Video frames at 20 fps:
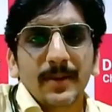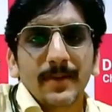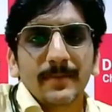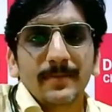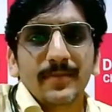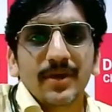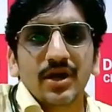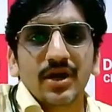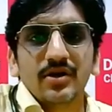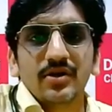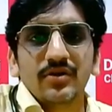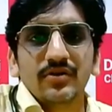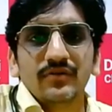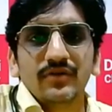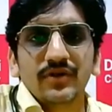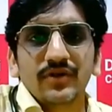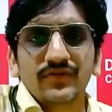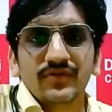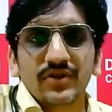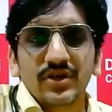but
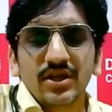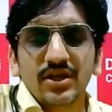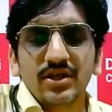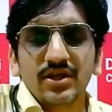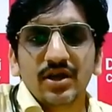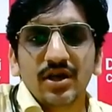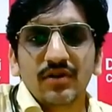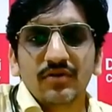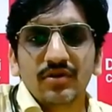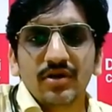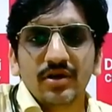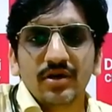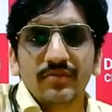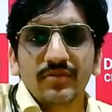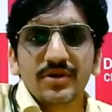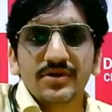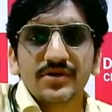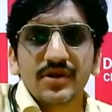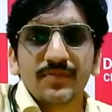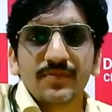we've seen our
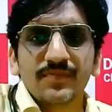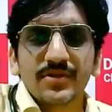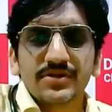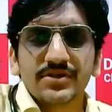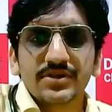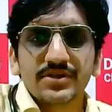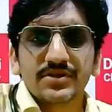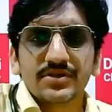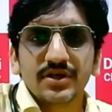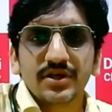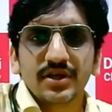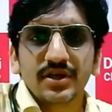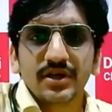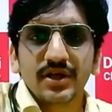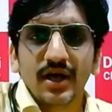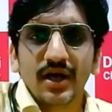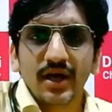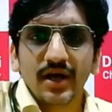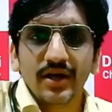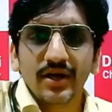numbers are persistently
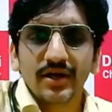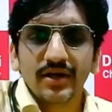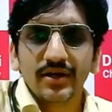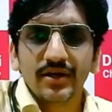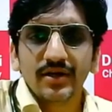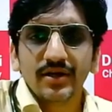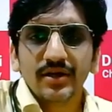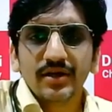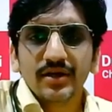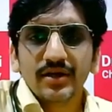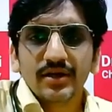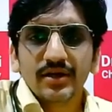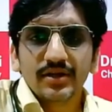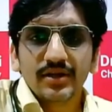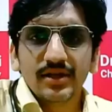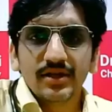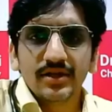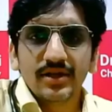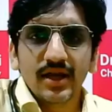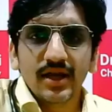higher
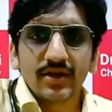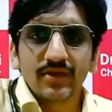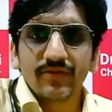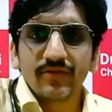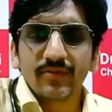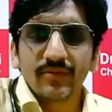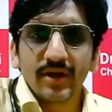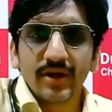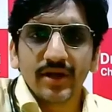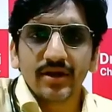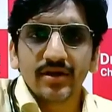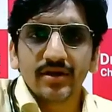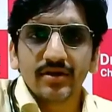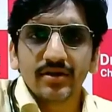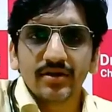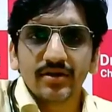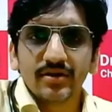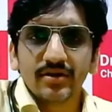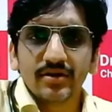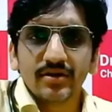than that of
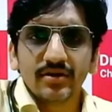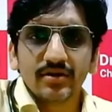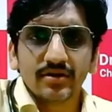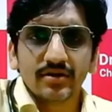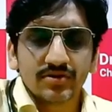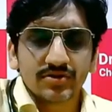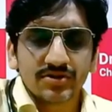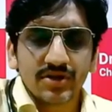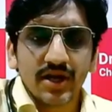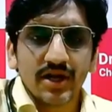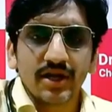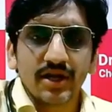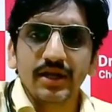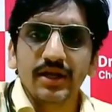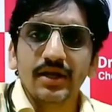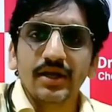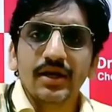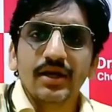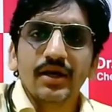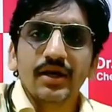American society,
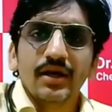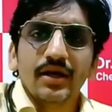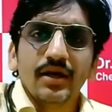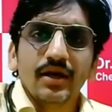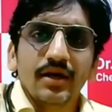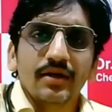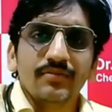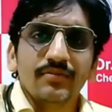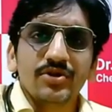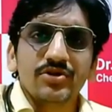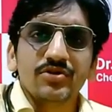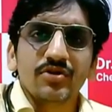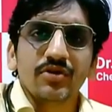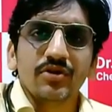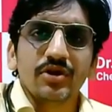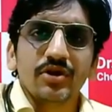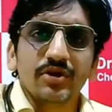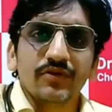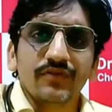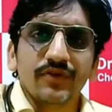and
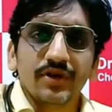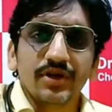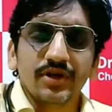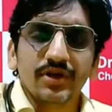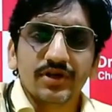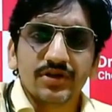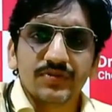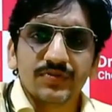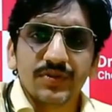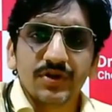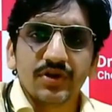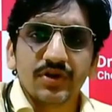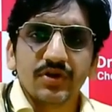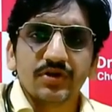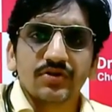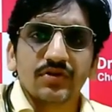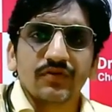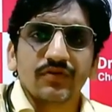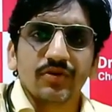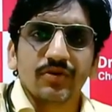majority of it is because
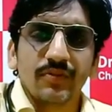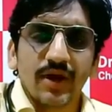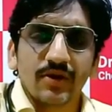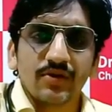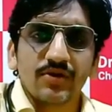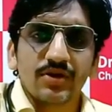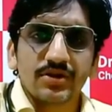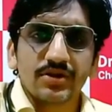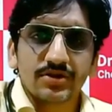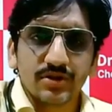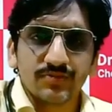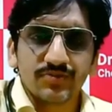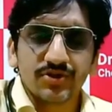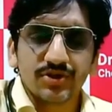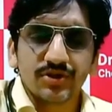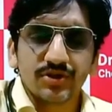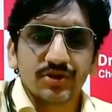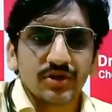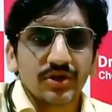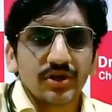of tobacco consumption.